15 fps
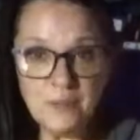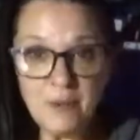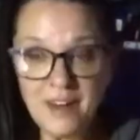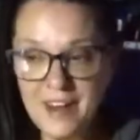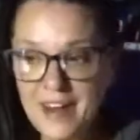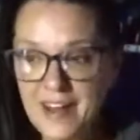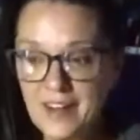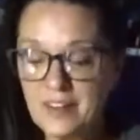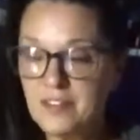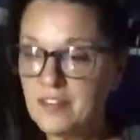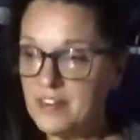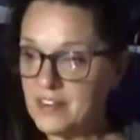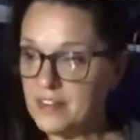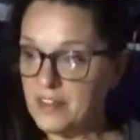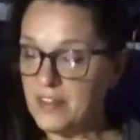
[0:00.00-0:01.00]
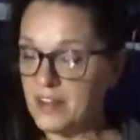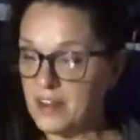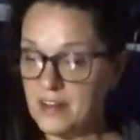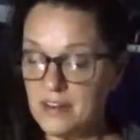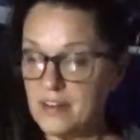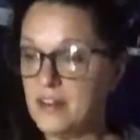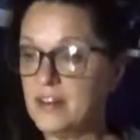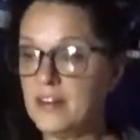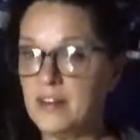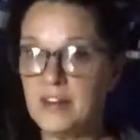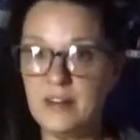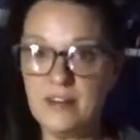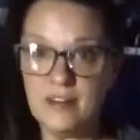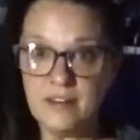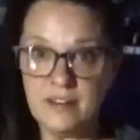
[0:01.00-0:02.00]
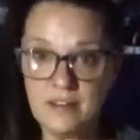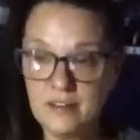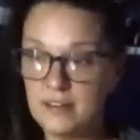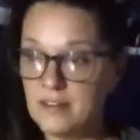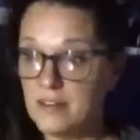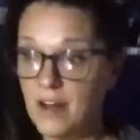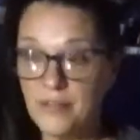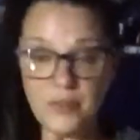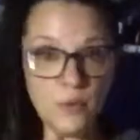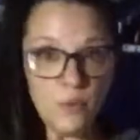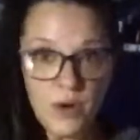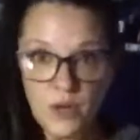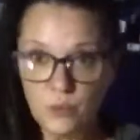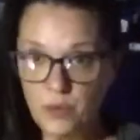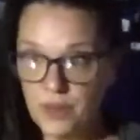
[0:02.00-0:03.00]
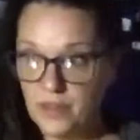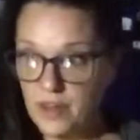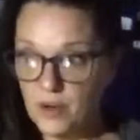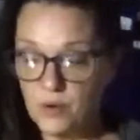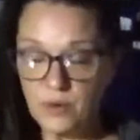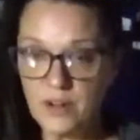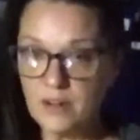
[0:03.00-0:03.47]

by accident that I got the one without.